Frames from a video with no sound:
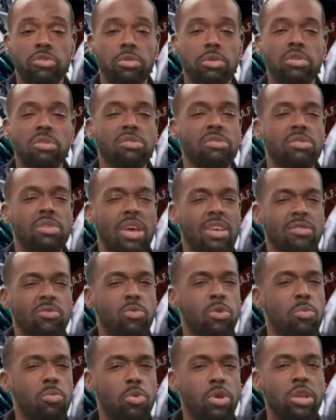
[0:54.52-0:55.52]
just
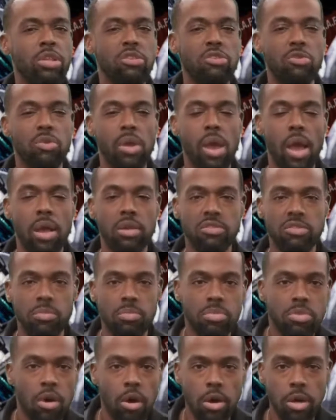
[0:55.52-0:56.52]
want to bring to you guys
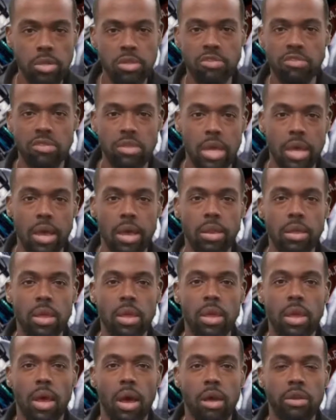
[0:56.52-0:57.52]
some thoughts that
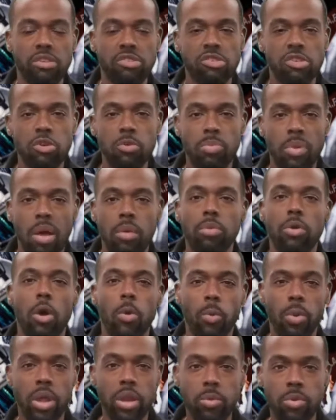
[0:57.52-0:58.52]
honestly you probably
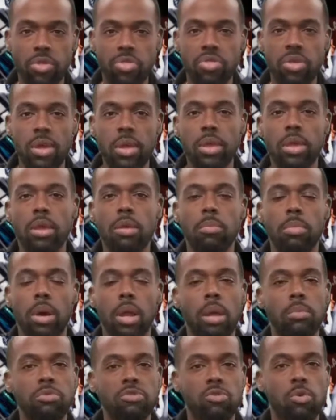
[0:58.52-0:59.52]
already were thinking, but
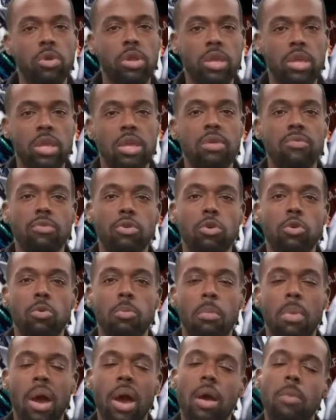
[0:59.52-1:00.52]
I'm just going to give you
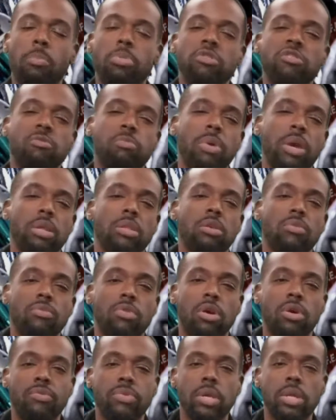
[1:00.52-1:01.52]
my perspective
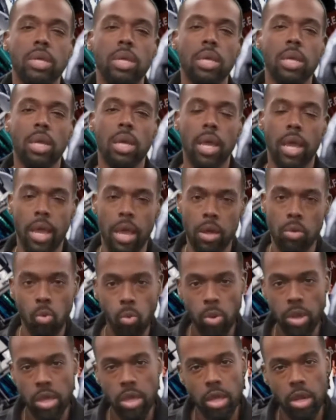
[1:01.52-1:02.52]
of it, and
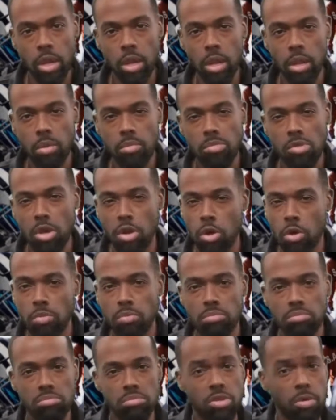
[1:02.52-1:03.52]
we can,
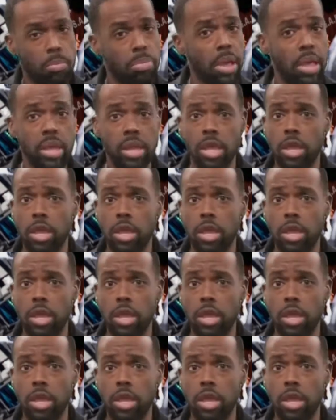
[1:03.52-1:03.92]
debate